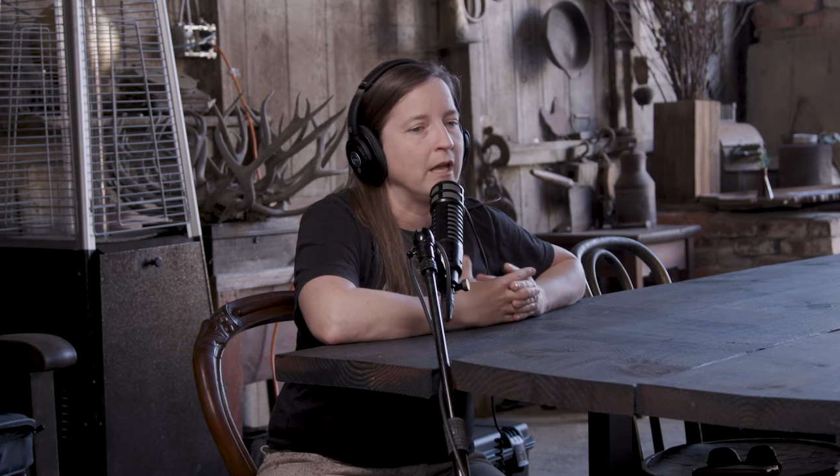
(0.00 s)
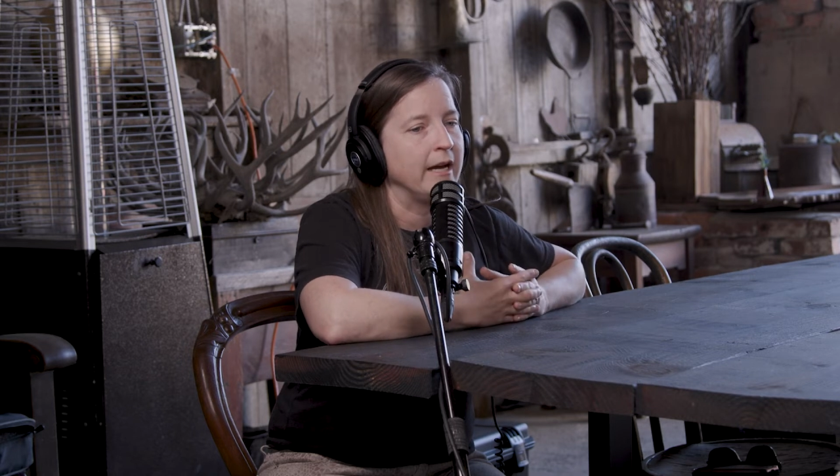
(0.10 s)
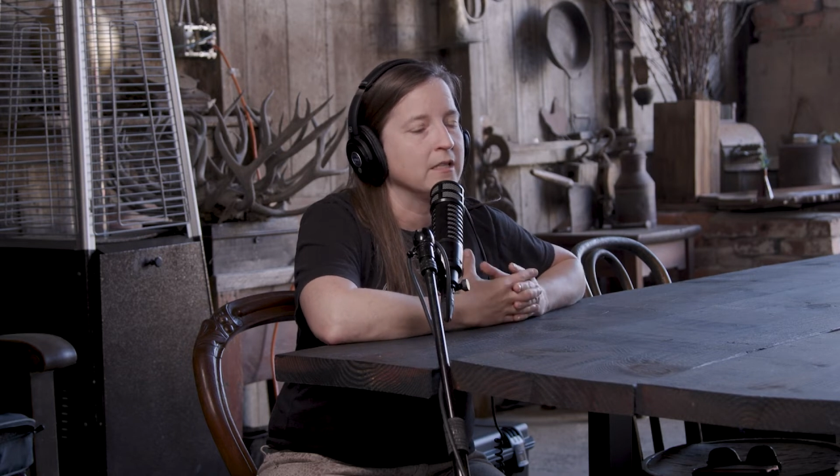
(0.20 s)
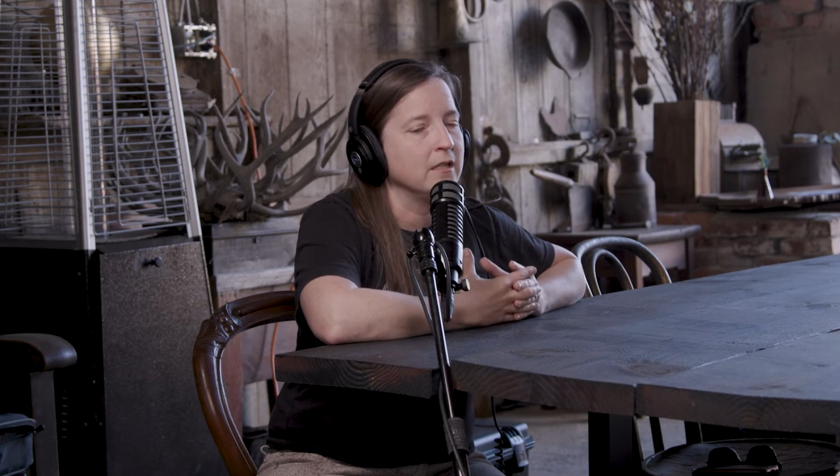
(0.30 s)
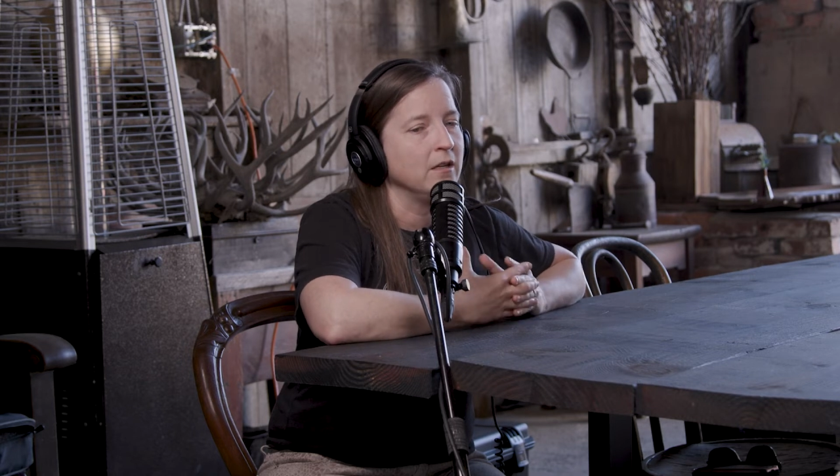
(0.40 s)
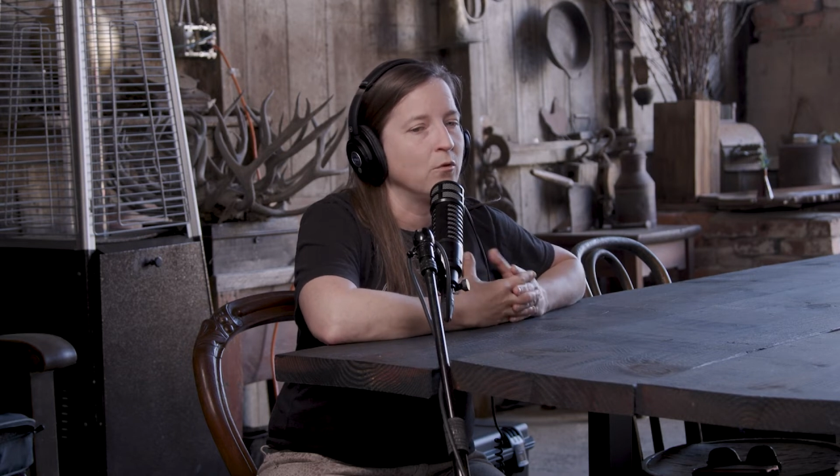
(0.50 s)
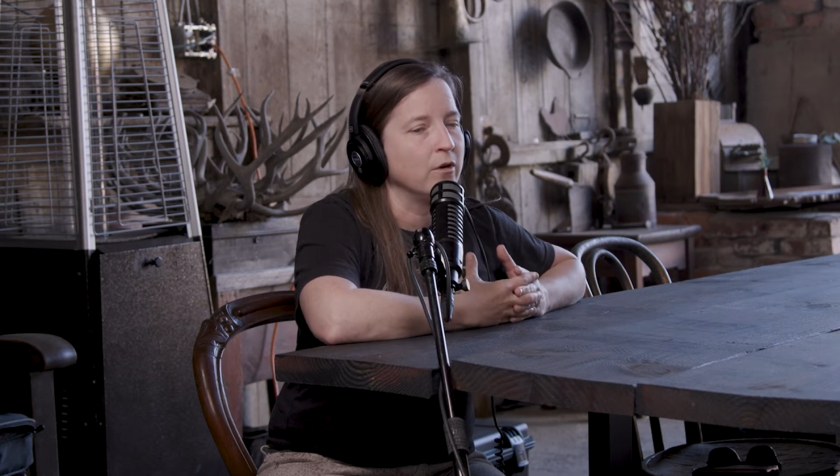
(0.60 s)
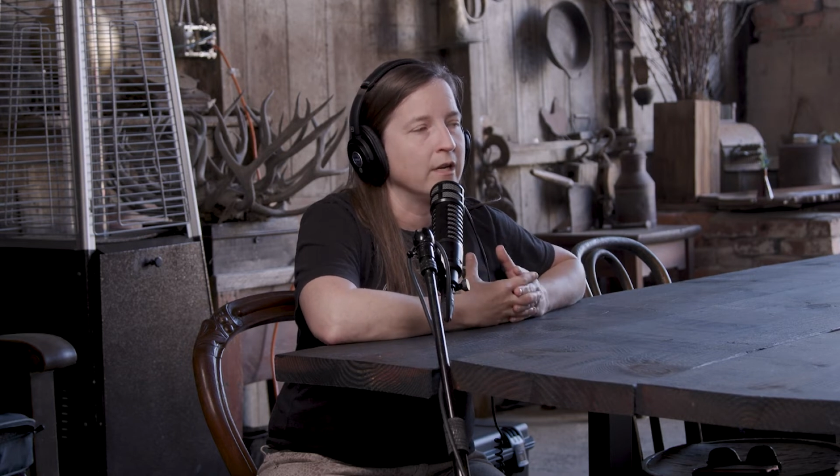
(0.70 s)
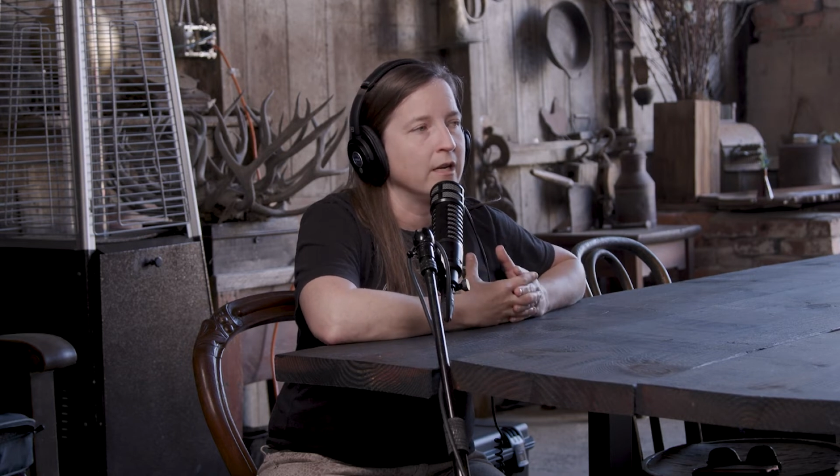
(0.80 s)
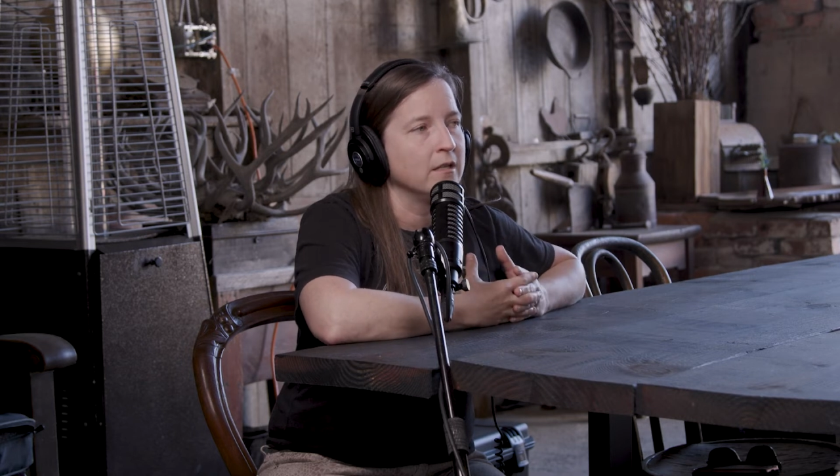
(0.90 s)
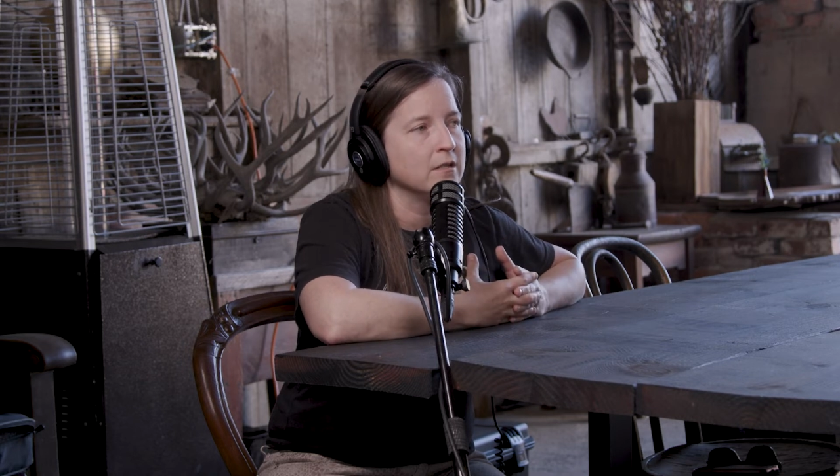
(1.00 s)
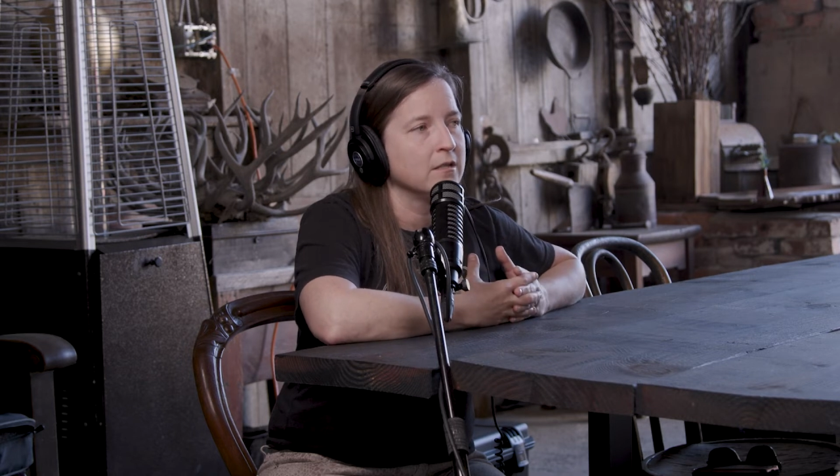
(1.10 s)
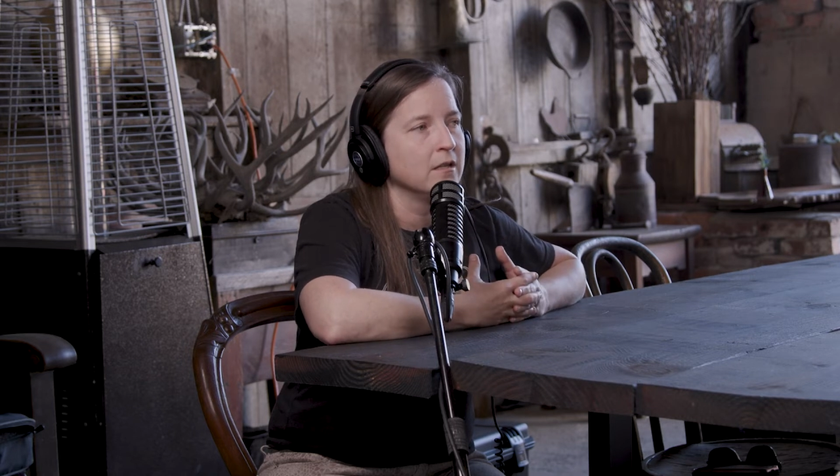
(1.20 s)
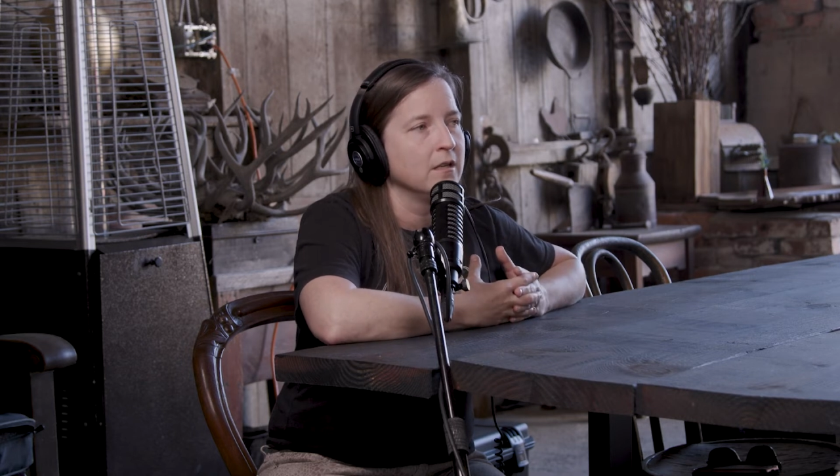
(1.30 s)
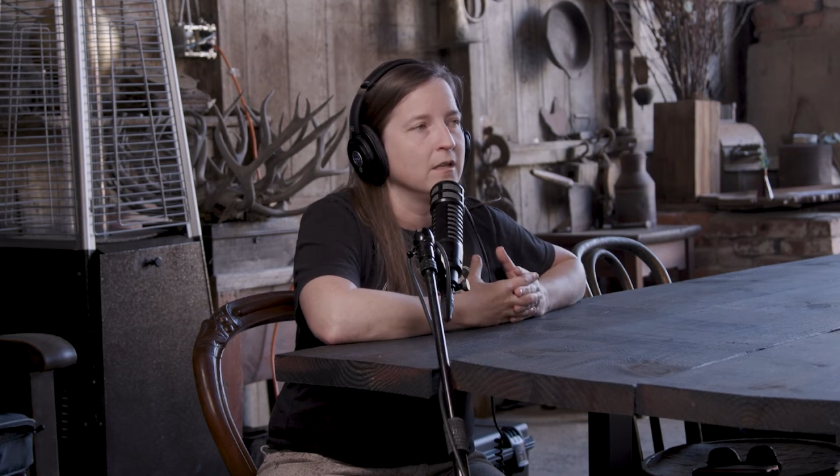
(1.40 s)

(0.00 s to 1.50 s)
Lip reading: liked the ordinance